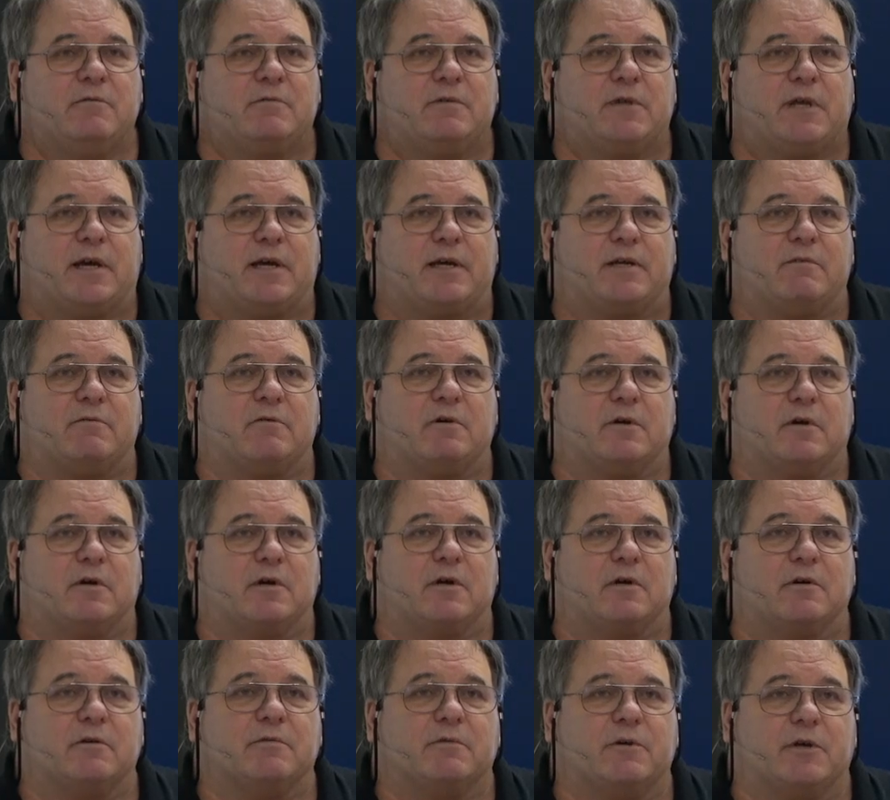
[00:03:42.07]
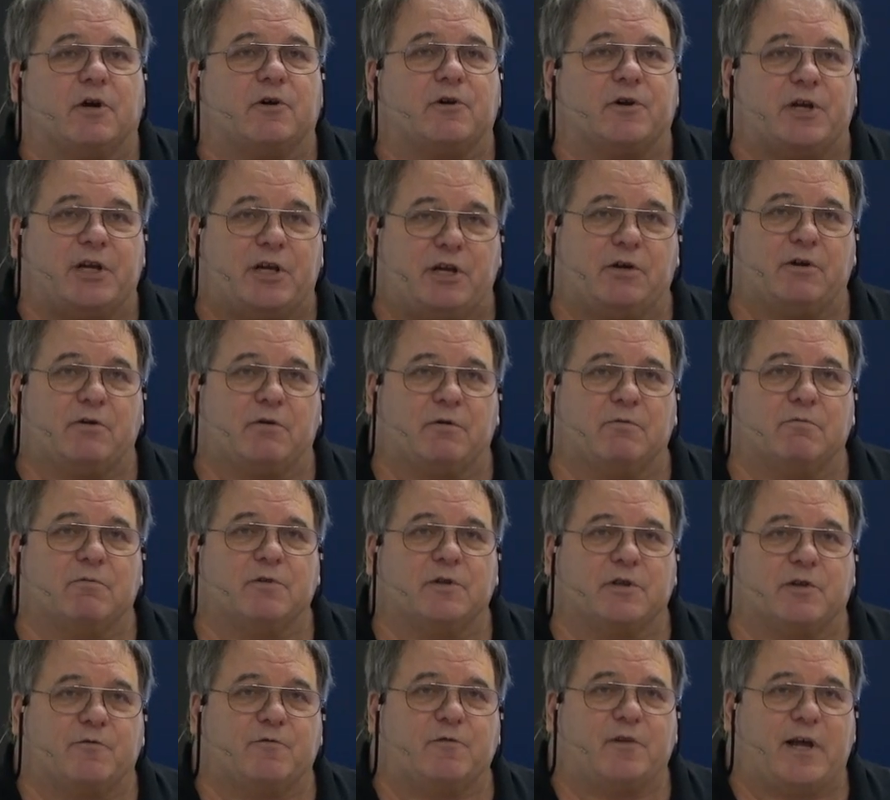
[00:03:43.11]
that are here
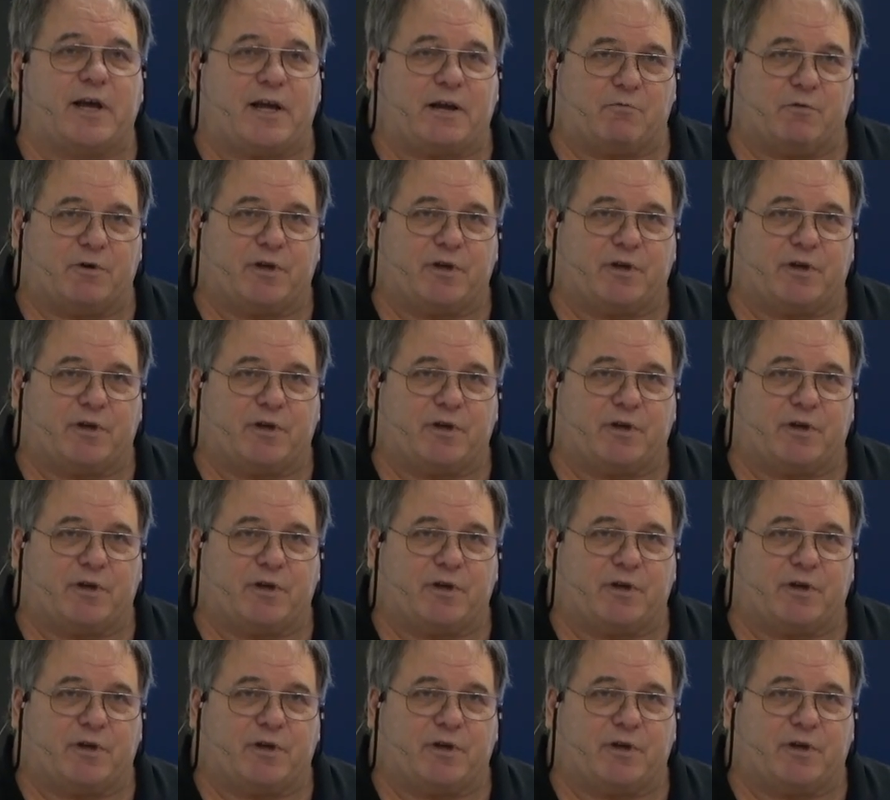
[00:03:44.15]
with the flag.